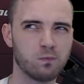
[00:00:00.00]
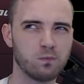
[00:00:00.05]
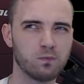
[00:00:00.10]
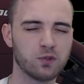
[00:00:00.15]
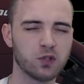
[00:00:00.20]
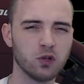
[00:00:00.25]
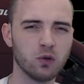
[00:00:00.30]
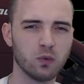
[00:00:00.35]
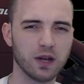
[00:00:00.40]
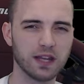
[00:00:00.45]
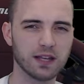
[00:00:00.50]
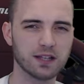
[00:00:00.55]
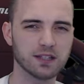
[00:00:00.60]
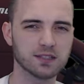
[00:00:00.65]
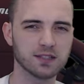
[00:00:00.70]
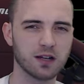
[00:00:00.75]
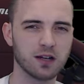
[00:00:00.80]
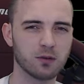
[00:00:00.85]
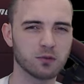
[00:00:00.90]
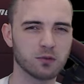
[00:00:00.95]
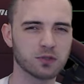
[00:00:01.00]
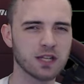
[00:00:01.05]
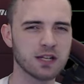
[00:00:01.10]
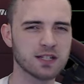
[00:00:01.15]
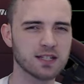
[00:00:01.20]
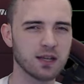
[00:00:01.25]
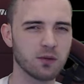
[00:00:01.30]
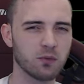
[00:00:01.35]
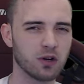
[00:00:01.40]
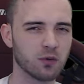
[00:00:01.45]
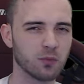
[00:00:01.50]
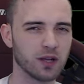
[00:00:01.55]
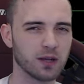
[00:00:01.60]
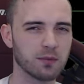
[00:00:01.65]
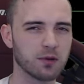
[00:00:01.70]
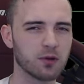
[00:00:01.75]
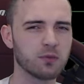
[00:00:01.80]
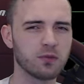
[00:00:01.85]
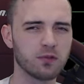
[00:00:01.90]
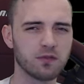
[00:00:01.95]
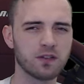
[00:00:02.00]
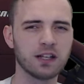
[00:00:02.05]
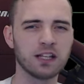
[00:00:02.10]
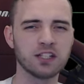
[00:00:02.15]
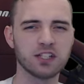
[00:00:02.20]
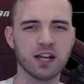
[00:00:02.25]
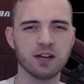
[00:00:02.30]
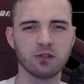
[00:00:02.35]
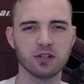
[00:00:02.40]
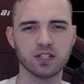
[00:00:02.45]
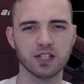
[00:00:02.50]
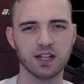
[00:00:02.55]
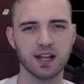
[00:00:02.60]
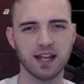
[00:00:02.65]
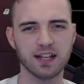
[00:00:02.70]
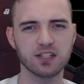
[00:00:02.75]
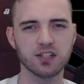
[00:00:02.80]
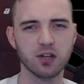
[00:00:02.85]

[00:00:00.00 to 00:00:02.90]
two weeks. Uh, I was going to say one week, but we're feeling generous today.